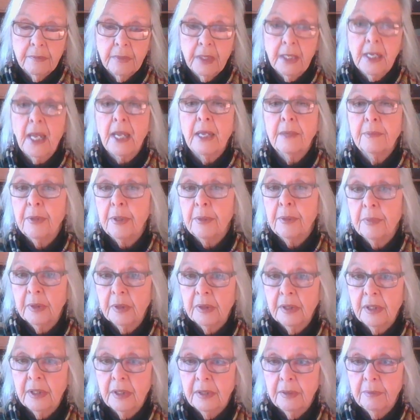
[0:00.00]
gay
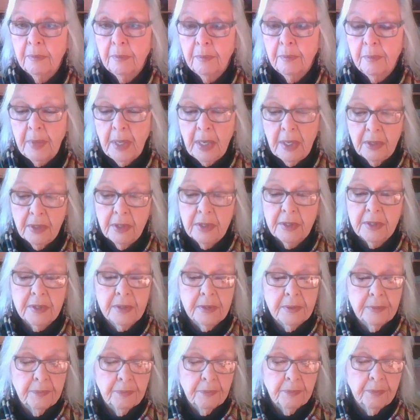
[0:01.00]
people in Paris.